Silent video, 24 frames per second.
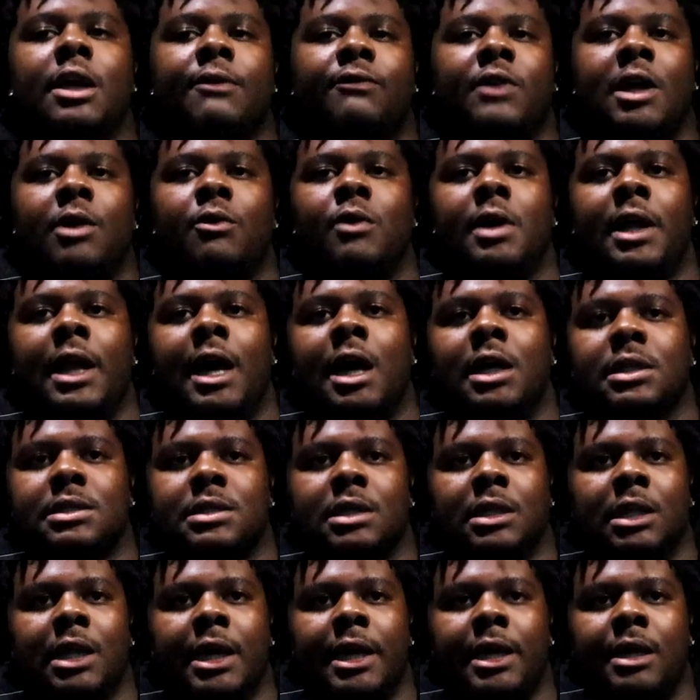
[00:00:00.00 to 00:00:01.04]
if they went out
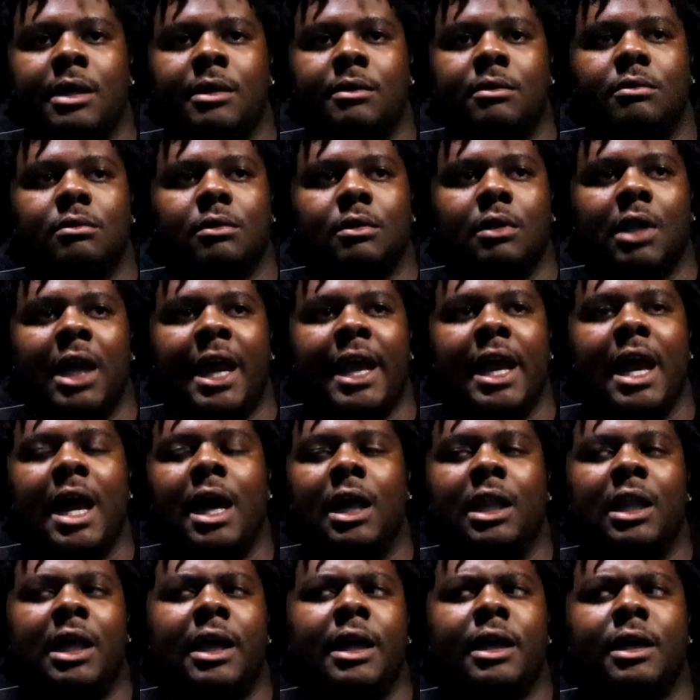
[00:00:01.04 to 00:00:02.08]
to like like
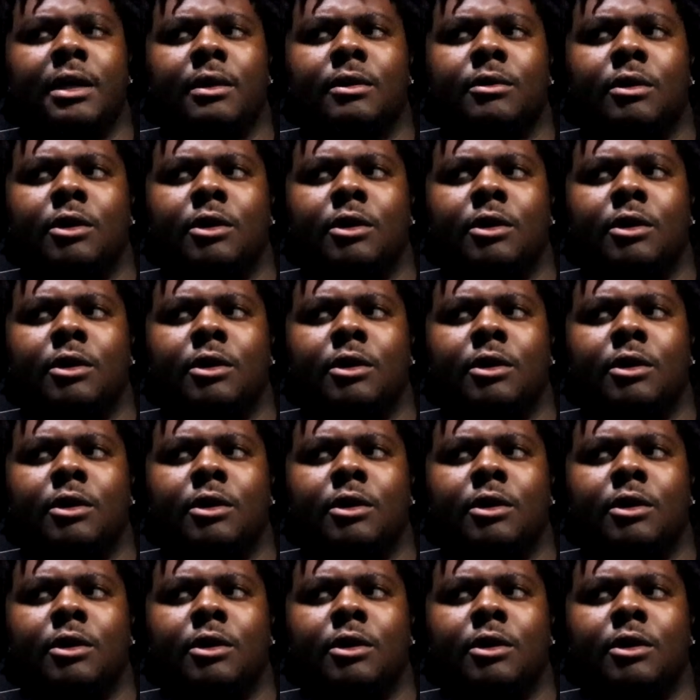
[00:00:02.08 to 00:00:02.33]
L.A.